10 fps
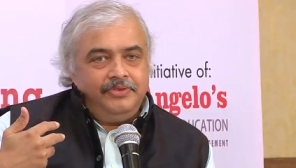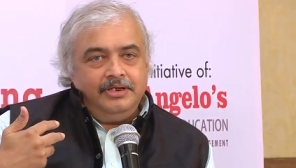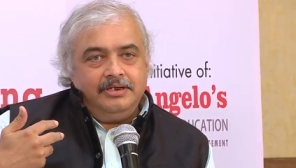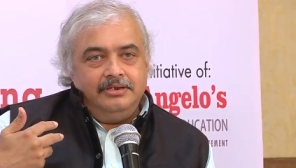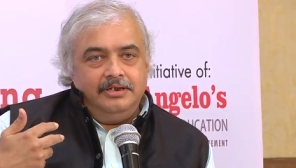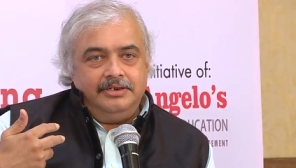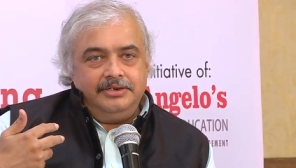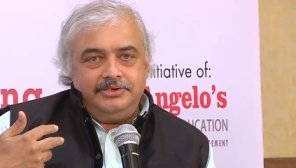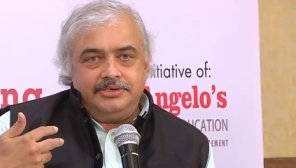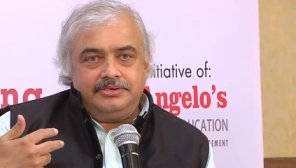the
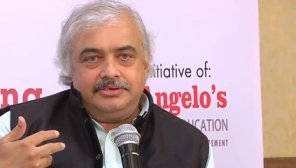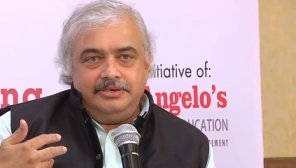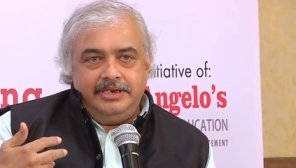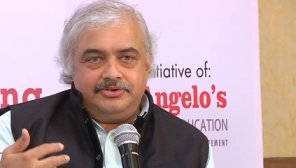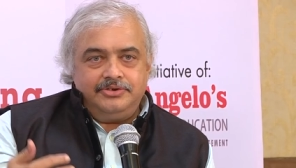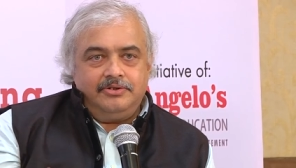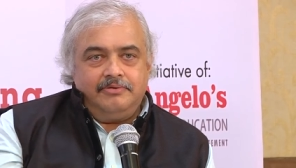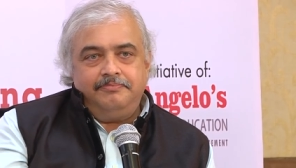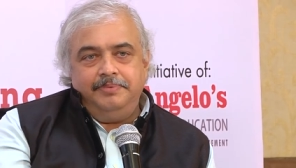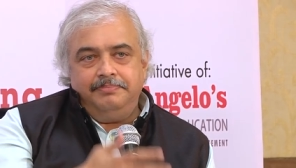litigious nature
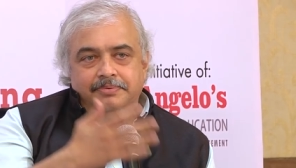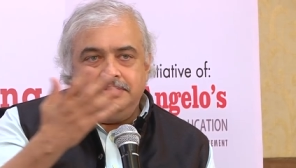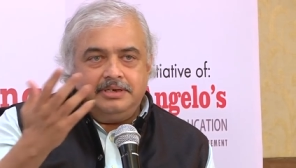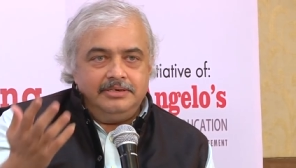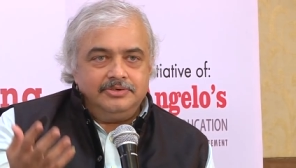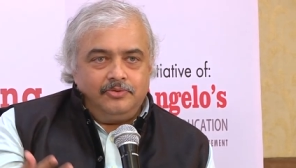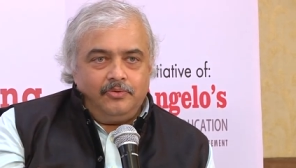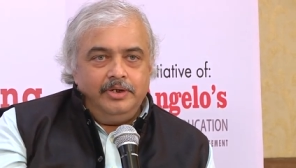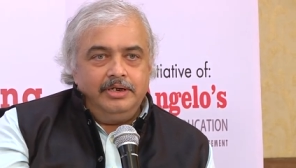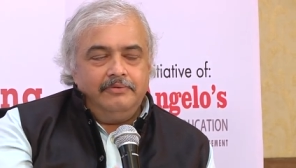of people that is
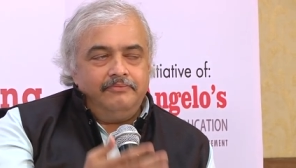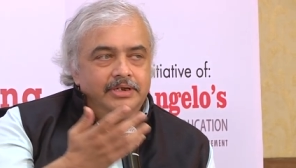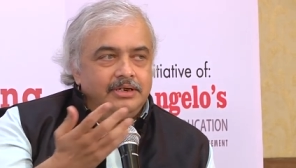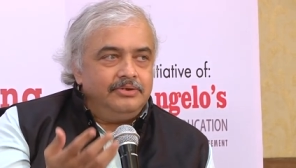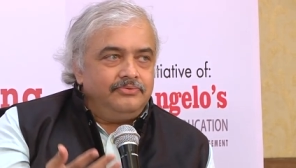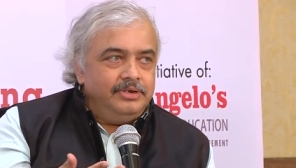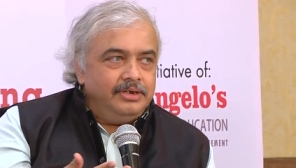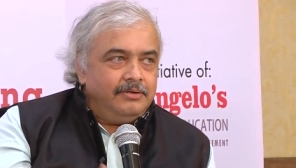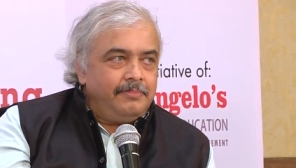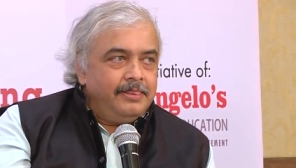growing every country
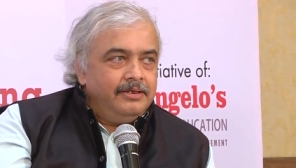now.